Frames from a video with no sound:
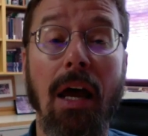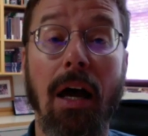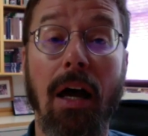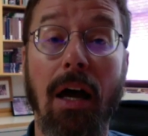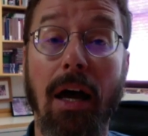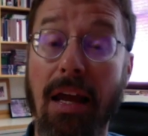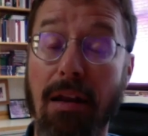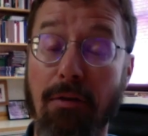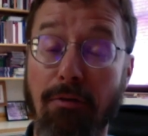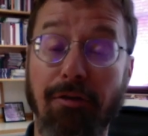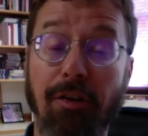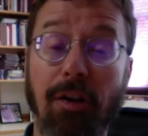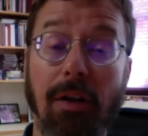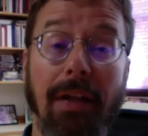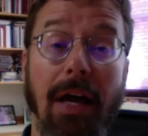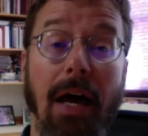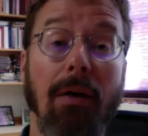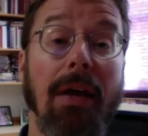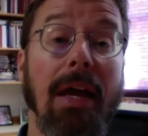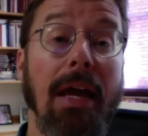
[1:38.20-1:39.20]
and
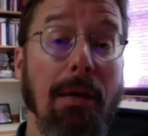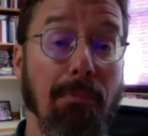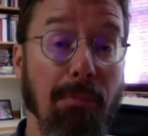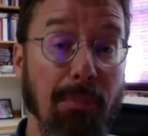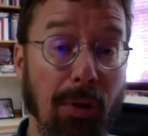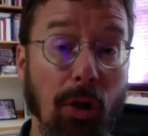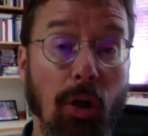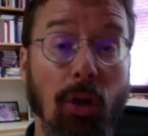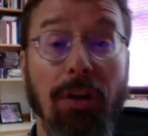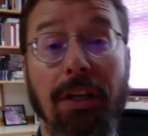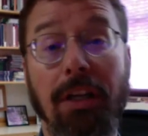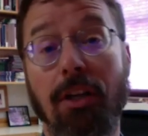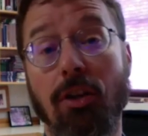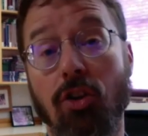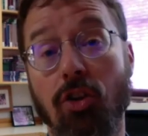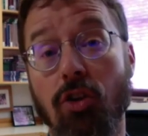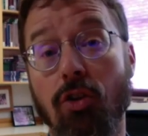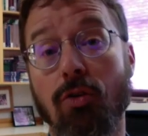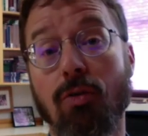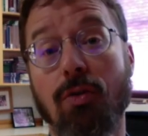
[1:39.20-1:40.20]
filled out a building
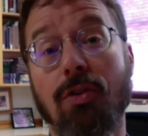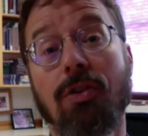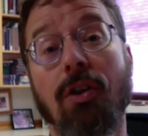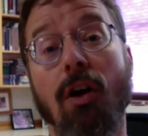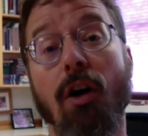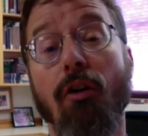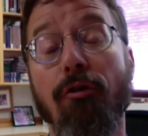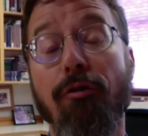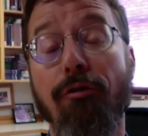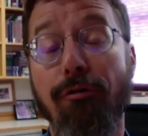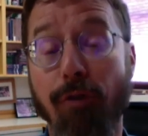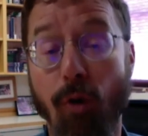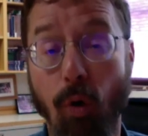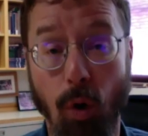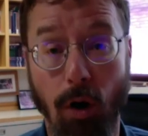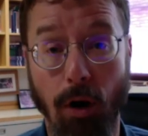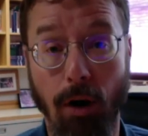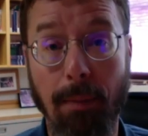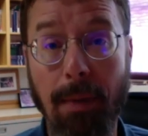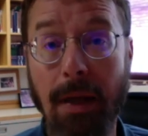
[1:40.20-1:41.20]
use
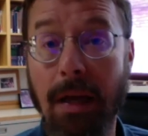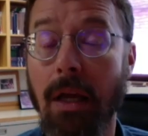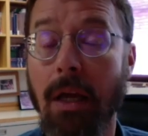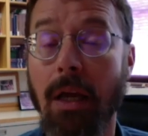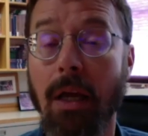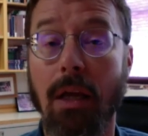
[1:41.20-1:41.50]
form.